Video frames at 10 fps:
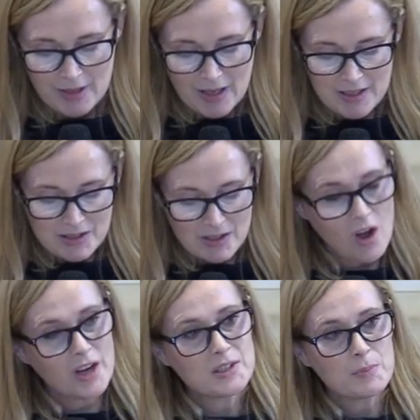And it's an
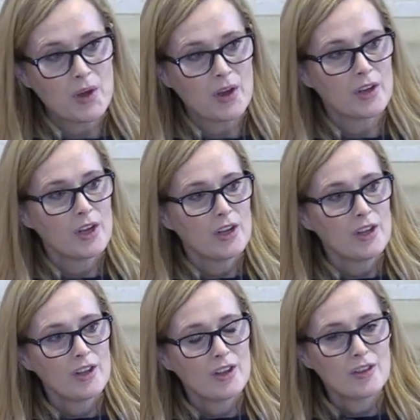iceberg
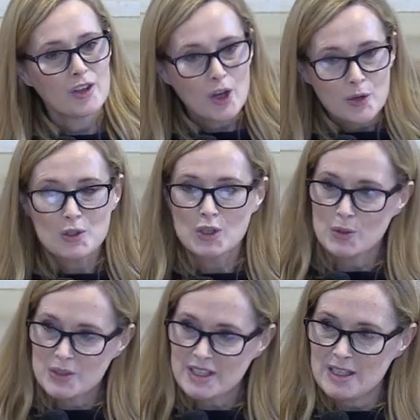that goes
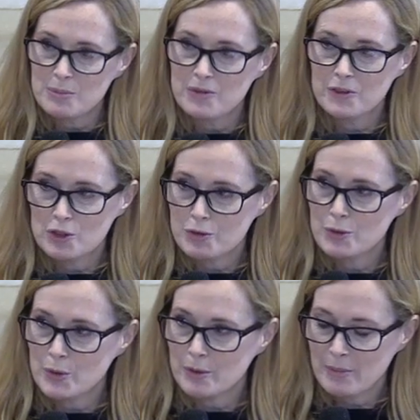too deep for
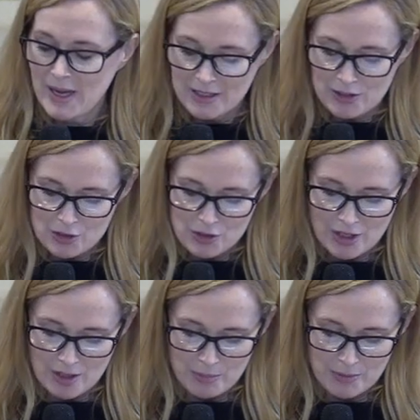true
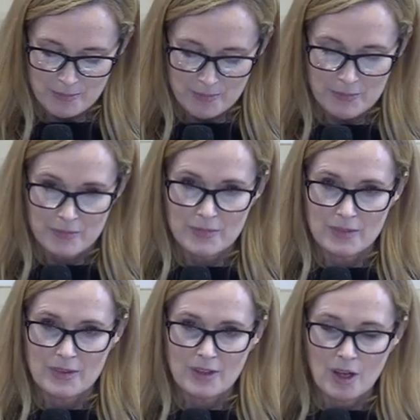companionship.
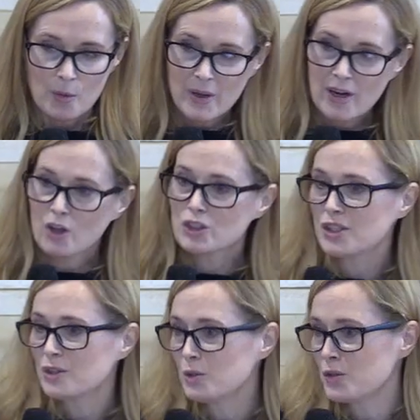And when our
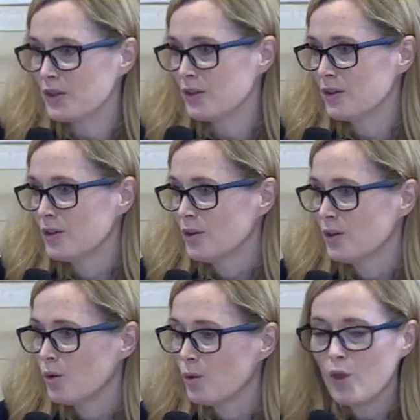children
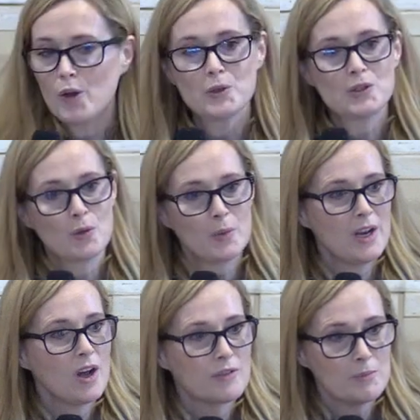or those that we
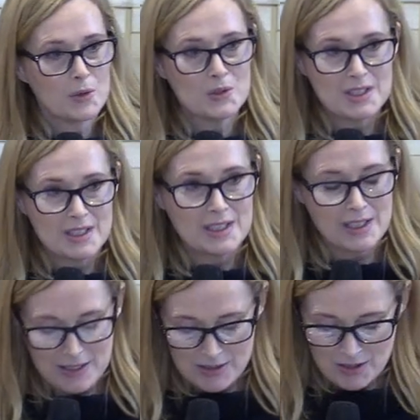love most
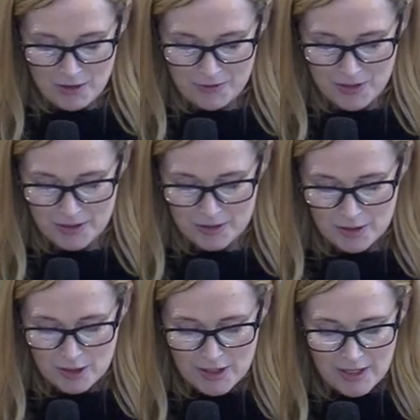dearly suffer,
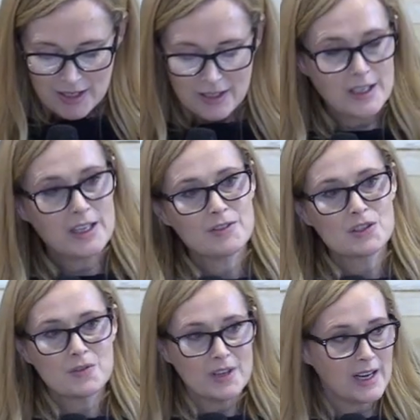it can leave
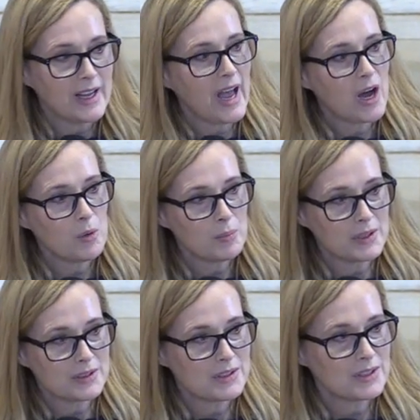us feeling
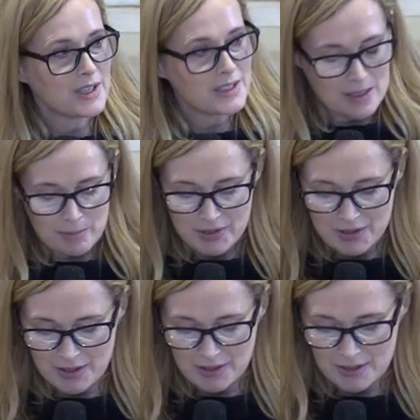helpless and
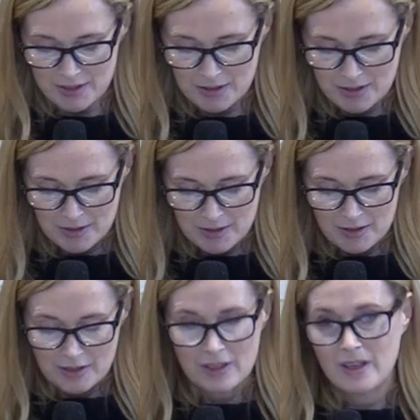impotent.
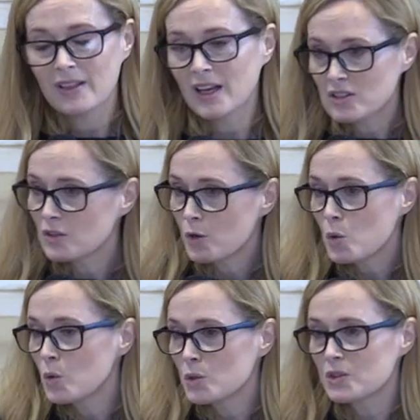And that's, of
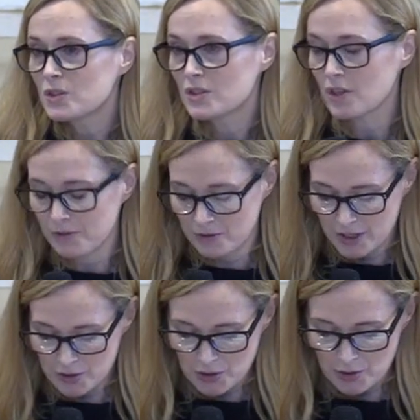course,
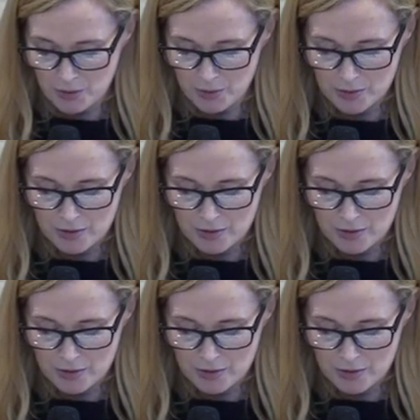suffering too.